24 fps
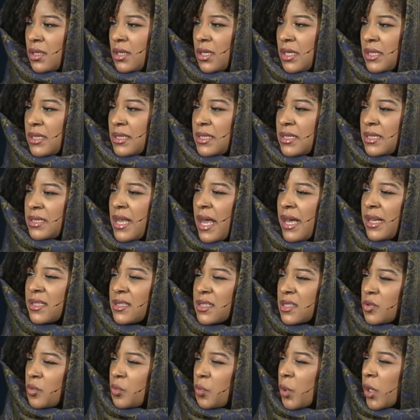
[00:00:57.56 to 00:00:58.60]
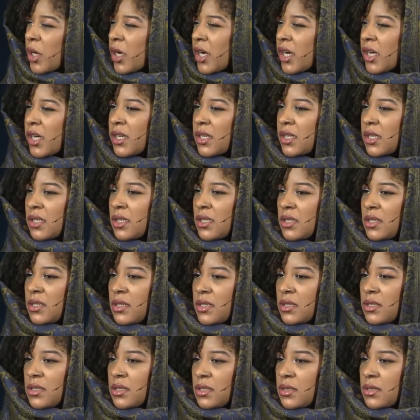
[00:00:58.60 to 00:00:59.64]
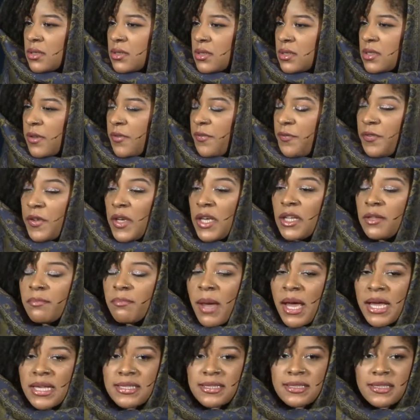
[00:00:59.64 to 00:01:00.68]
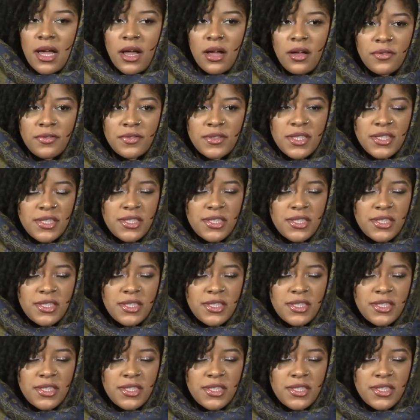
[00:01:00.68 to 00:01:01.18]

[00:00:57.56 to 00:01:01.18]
Is sex work? To feed myself,